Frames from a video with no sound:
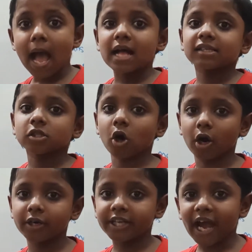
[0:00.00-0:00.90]

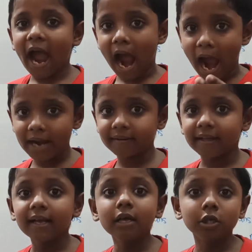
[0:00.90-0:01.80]
salt and
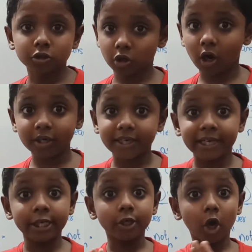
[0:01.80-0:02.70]
salt
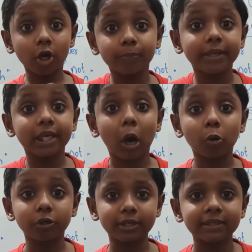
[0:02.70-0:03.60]
cannot be
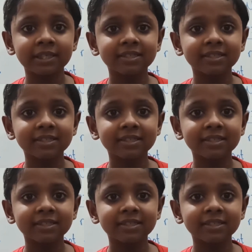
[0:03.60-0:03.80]
counted.